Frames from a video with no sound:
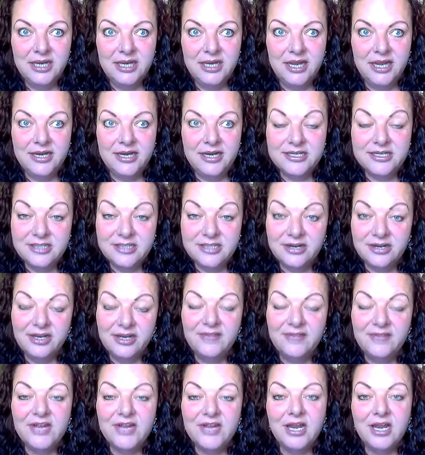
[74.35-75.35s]
and I started
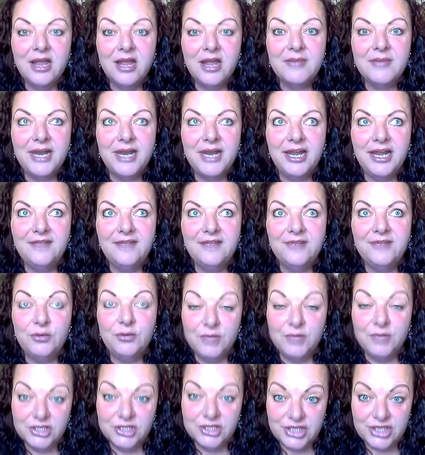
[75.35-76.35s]
living a lot of my life in a
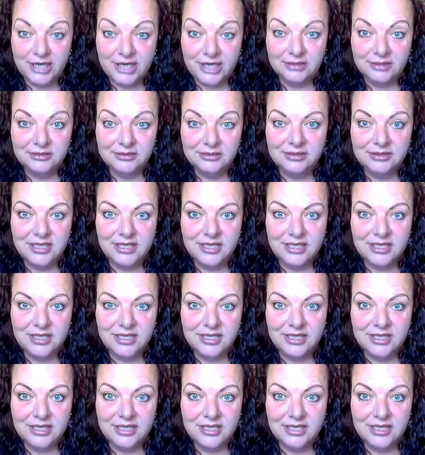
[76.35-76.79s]
wheelchair,